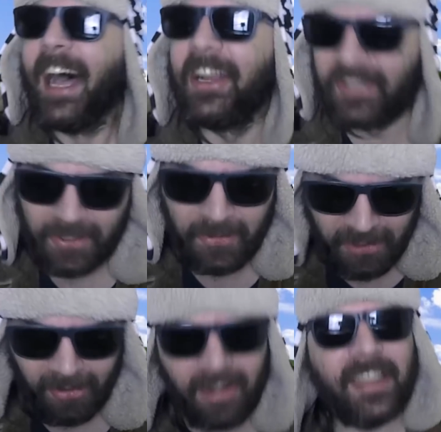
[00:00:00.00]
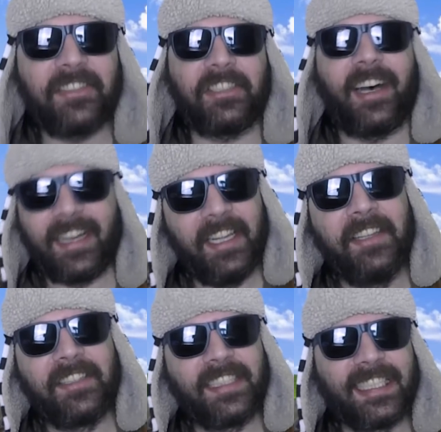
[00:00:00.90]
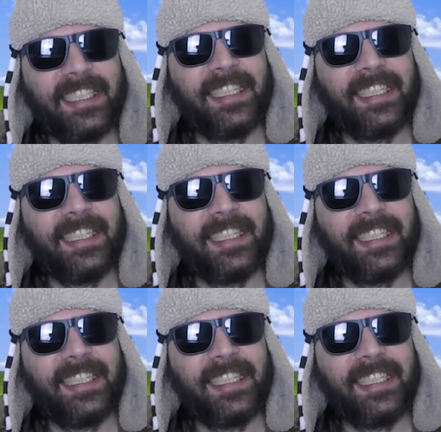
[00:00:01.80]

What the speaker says: And you call it science.